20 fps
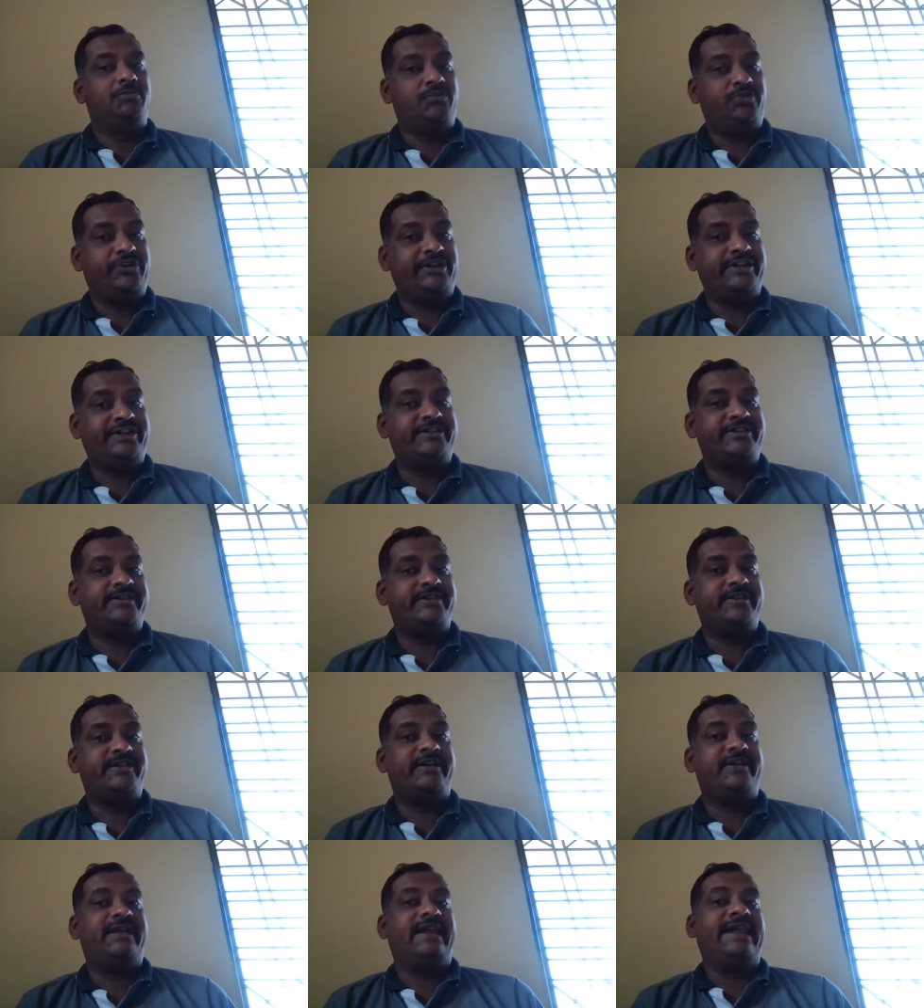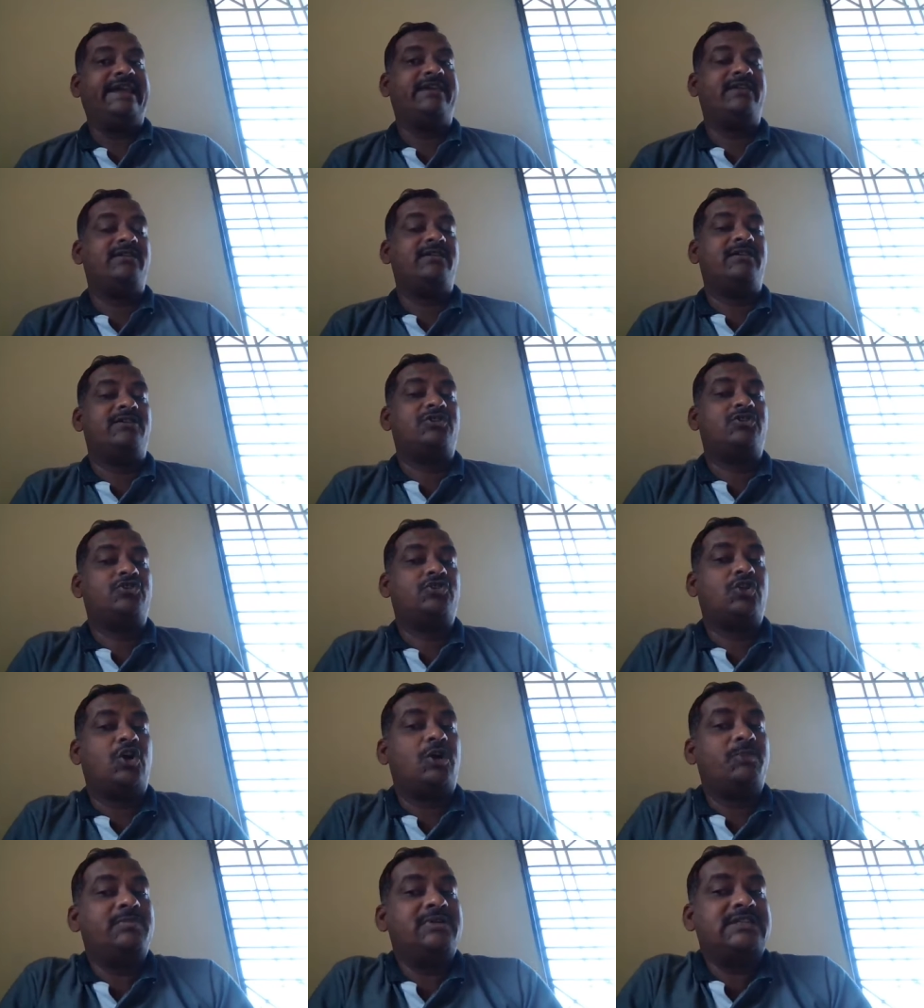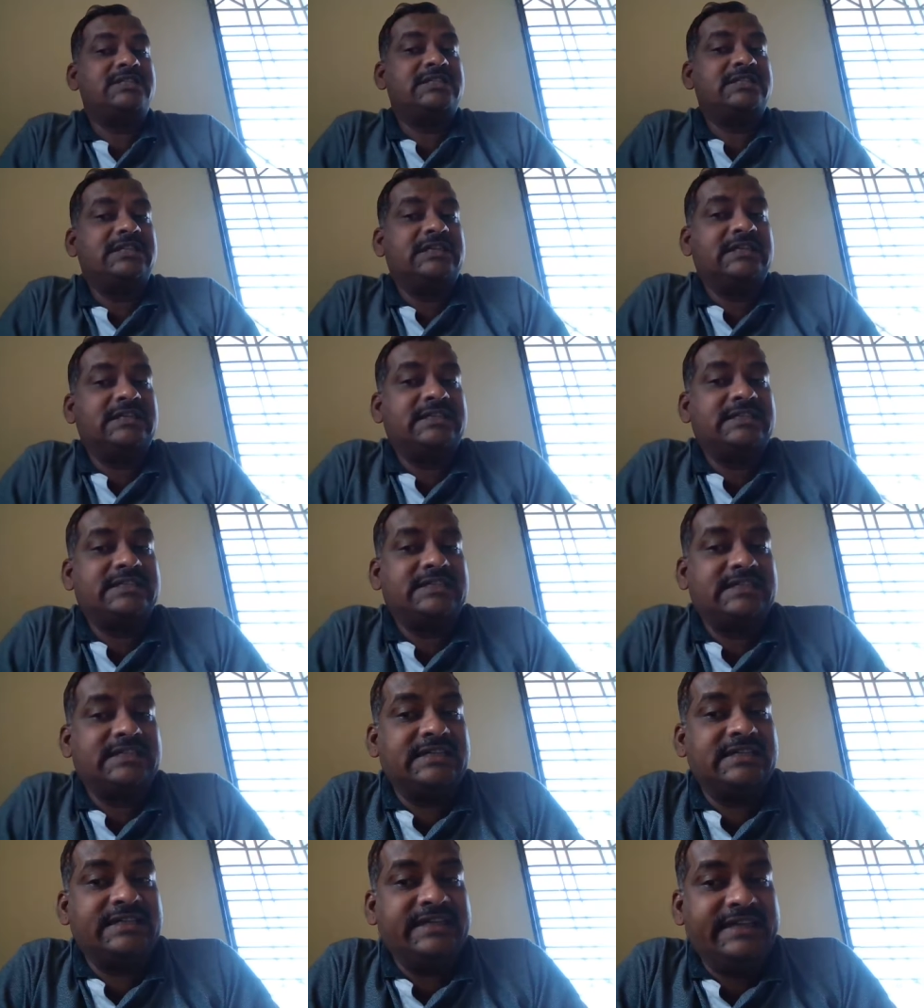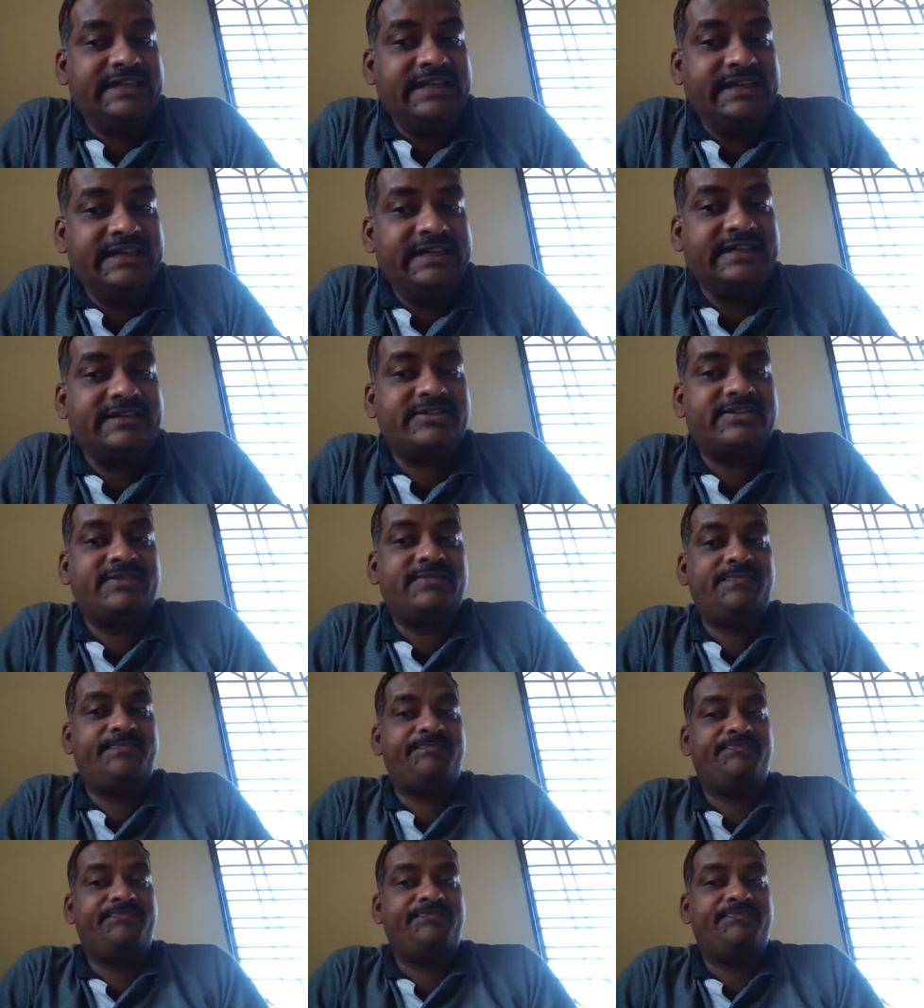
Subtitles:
poet like Thomas Stern Eliot